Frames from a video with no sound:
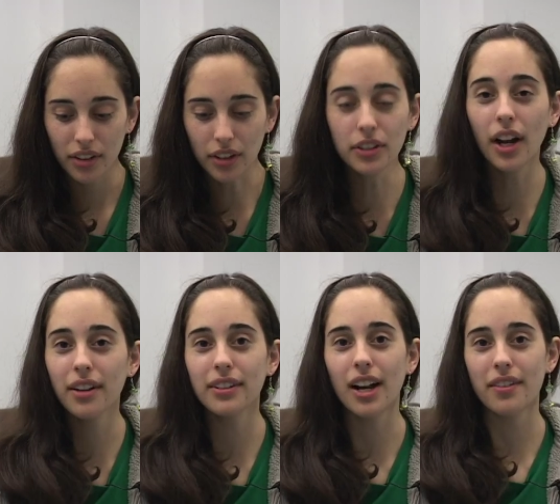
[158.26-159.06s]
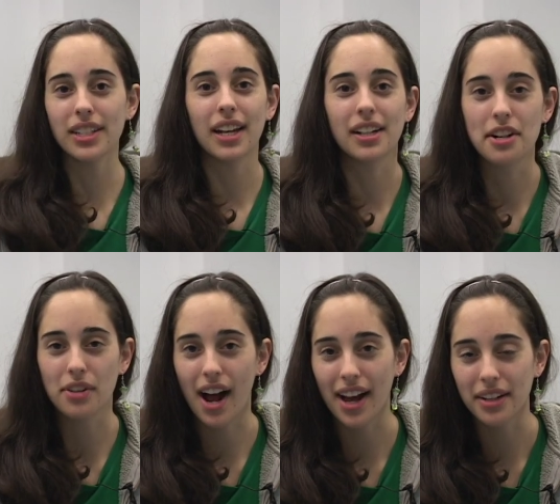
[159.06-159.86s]
None of, none of us had any
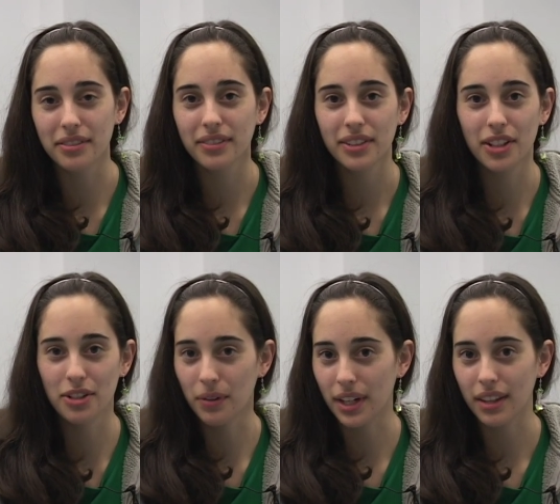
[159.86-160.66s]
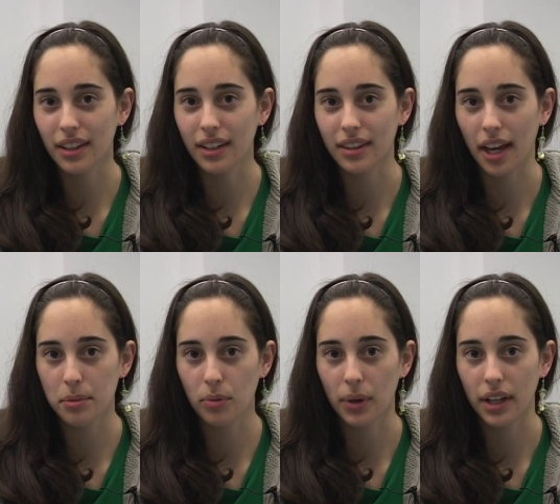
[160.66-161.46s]
drive to do anything at
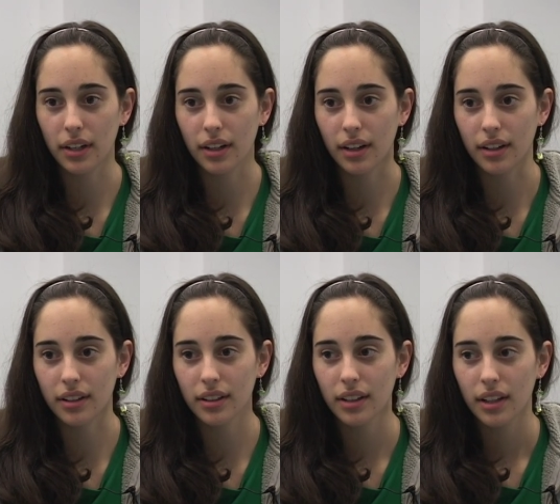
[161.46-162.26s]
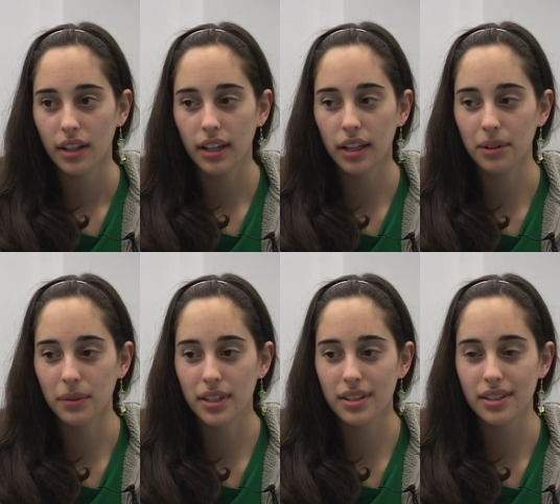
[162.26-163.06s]
that point. Uh, it
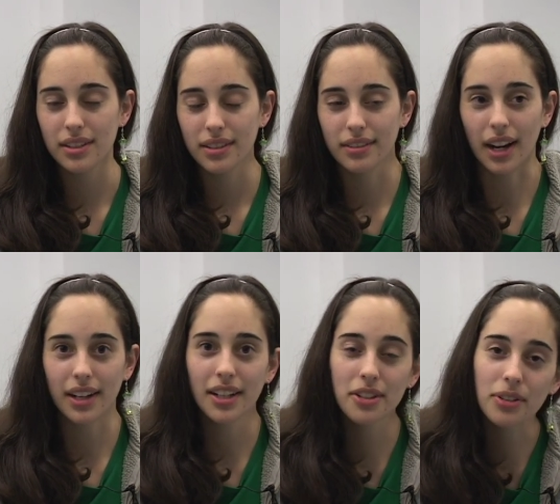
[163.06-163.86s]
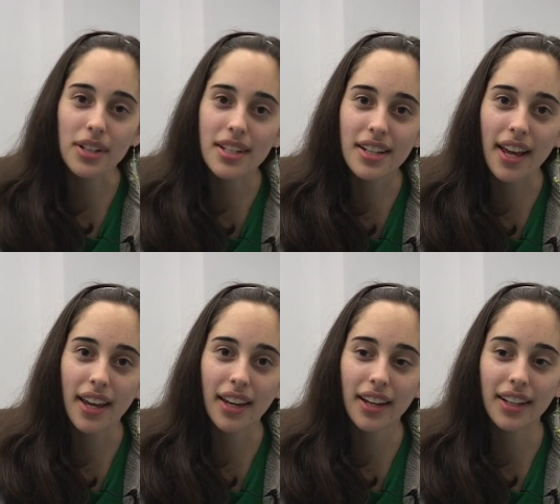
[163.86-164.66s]
was not
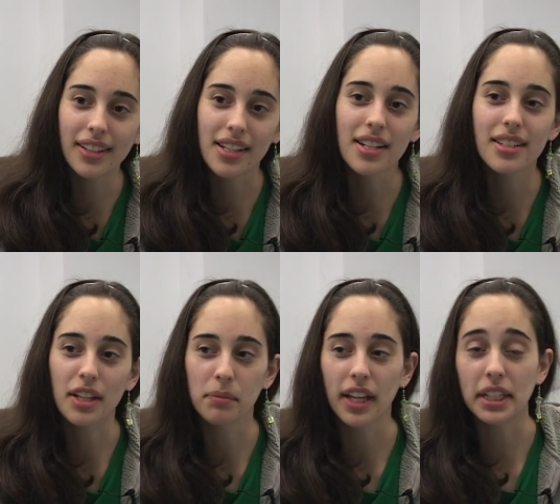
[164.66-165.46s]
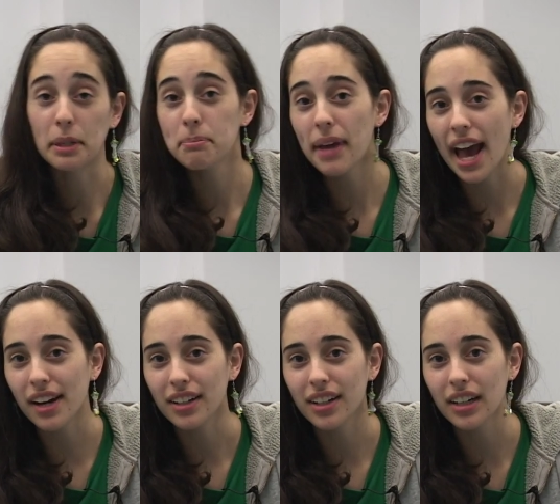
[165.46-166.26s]
interesting. It didn't seem like it
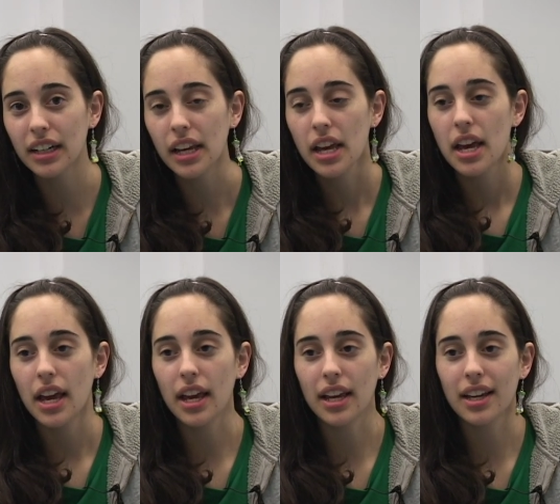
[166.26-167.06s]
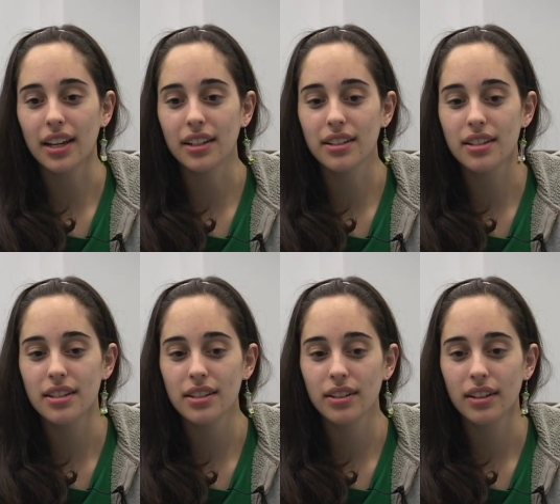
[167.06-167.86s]
mattered, and
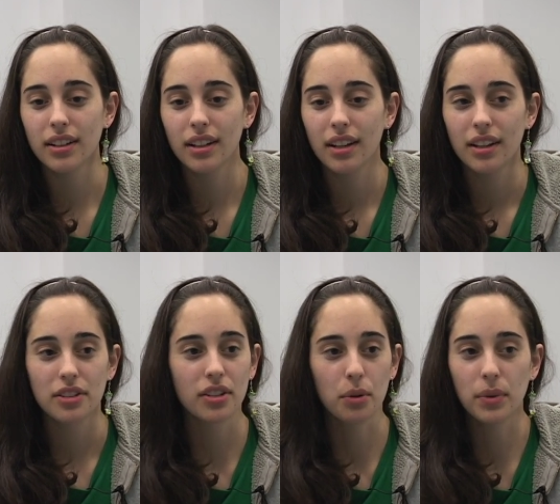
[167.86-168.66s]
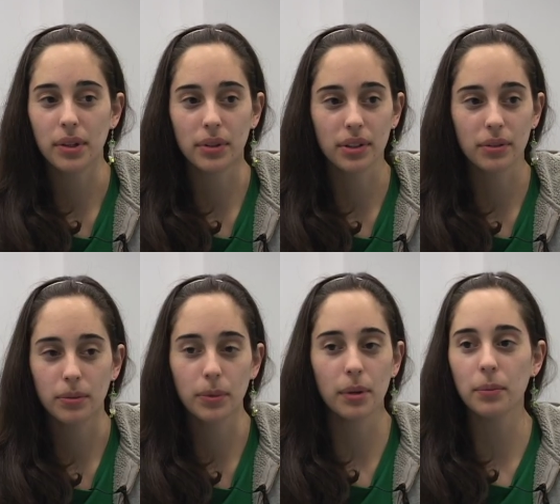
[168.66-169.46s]
so we were
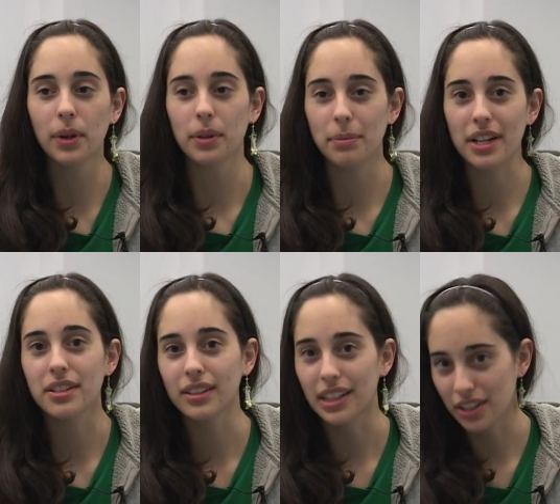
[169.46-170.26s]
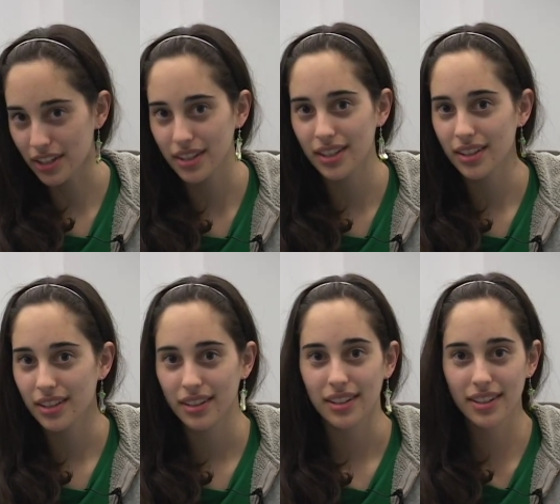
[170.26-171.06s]
we, we were basically just
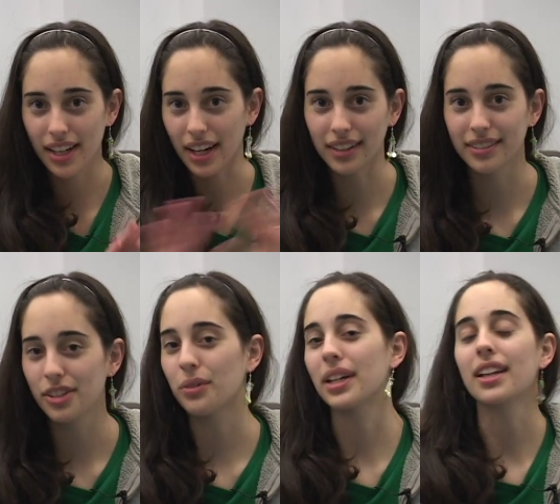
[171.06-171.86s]
sitting doing